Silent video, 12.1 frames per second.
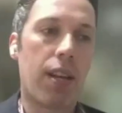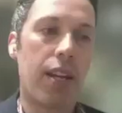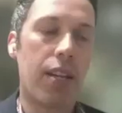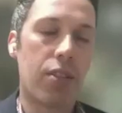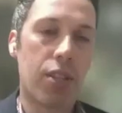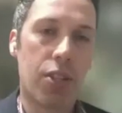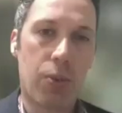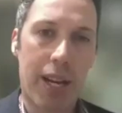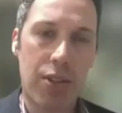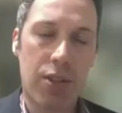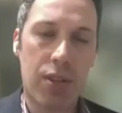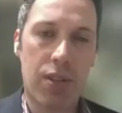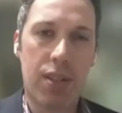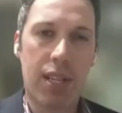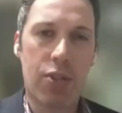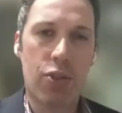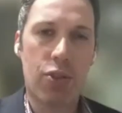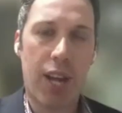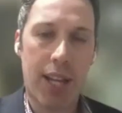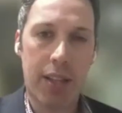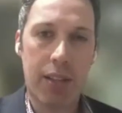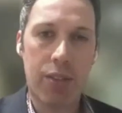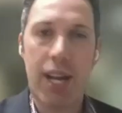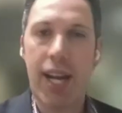in situations that challenge